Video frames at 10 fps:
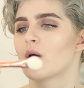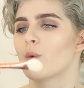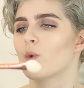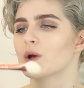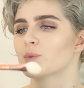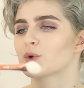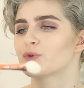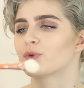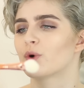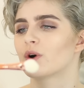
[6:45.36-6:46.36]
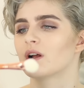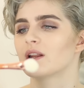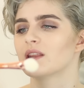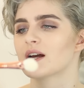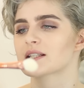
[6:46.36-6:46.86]

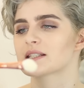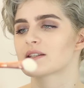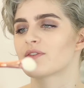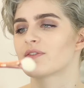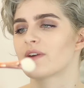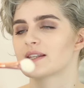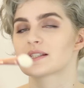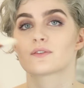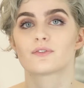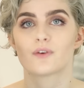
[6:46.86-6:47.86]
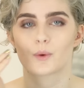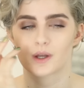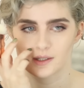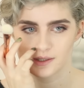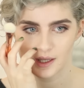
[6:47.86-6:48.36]
114 Luxe Face
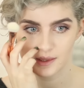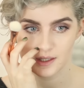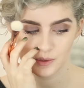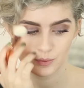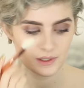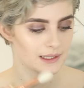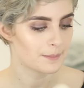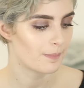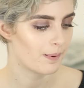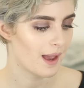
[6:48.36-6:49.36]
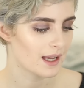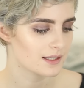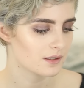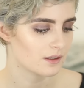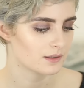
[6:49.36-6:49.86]
Focus. And this really
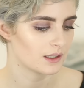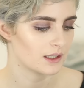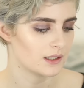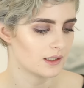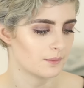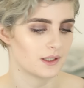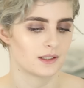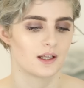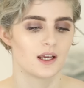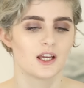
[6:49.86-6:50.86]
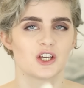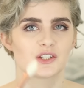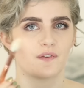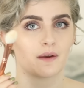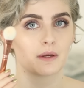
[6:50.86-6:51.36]
packs on the heat. I mean,
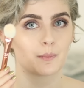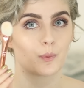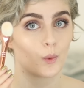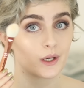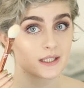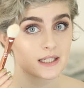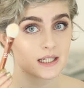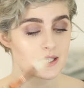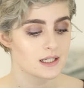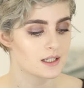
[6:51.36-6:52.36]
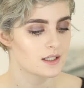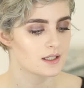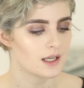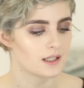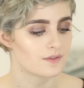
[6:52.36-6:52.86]
it's very pointed
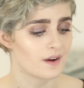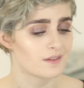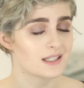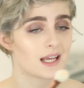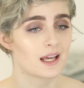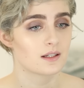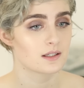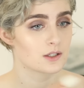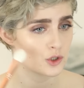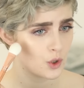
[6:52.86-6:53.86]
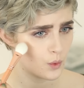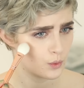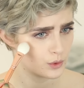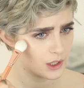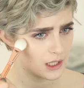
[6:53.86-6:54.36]
and very dense,
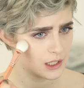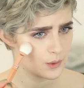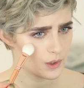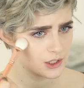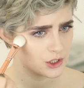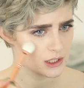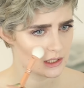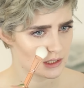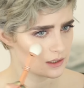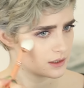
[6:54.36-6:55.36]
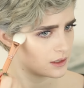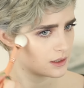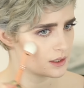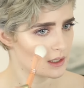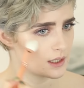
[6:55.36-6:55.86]
so you want to just
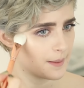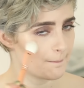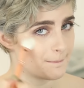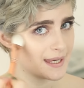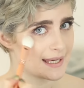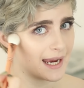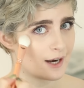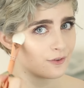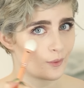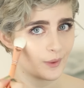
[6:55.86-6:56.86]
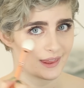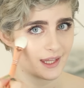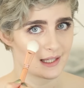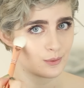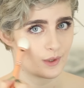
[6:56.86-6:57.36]
be careful with
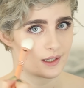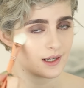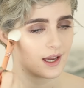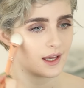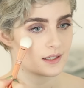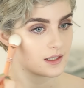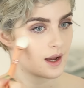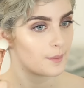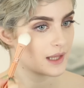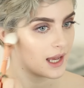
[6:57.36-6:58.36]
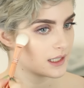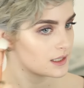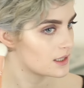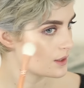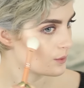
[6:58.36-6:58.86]
this one and apply
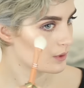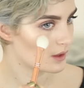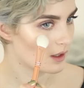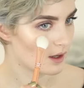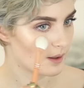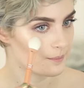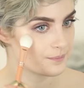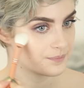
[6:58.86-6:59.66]
it to the